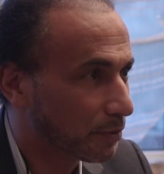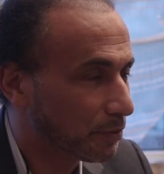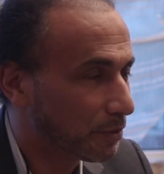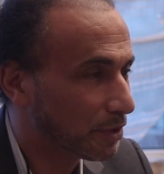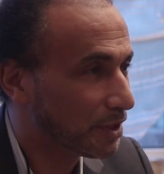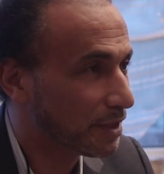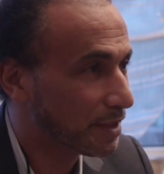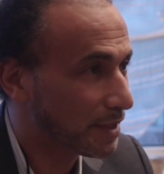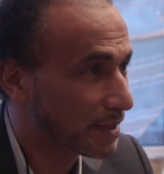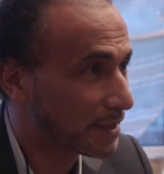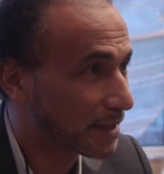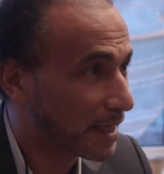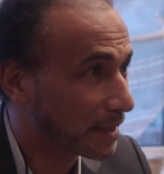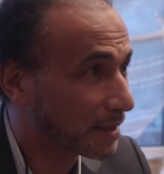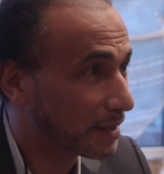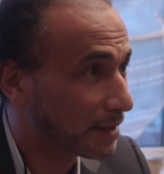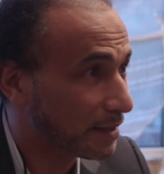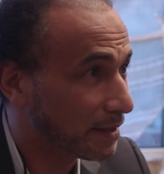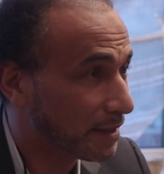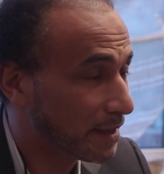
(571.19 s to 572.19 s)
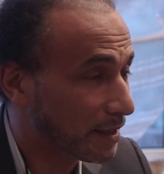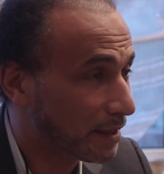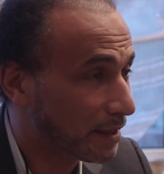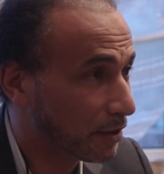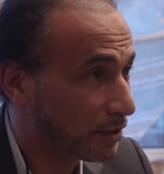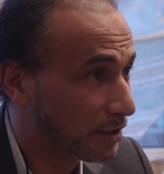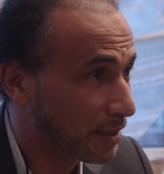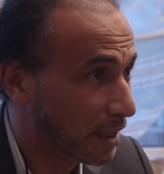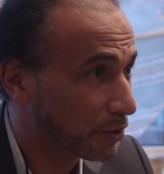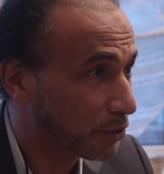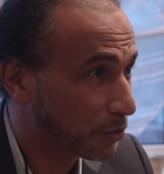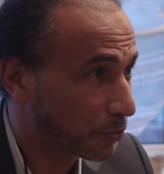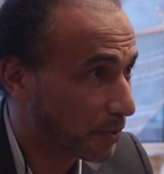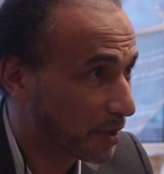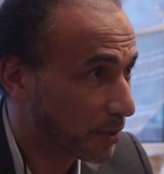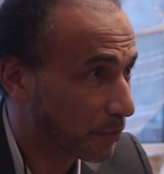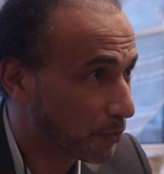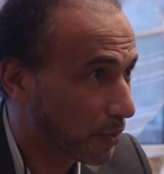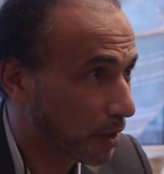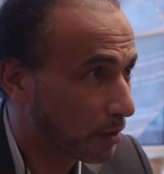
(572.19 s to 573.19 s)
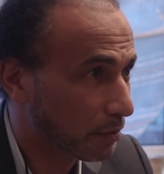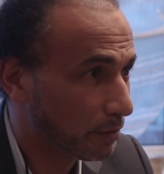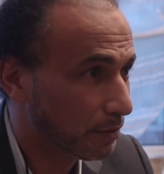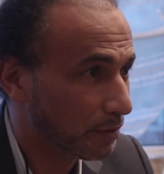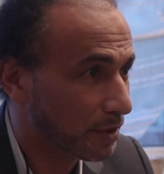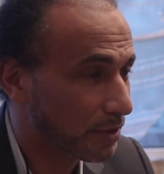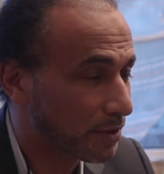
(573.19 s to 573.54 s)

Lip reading: which is exactly the other way around.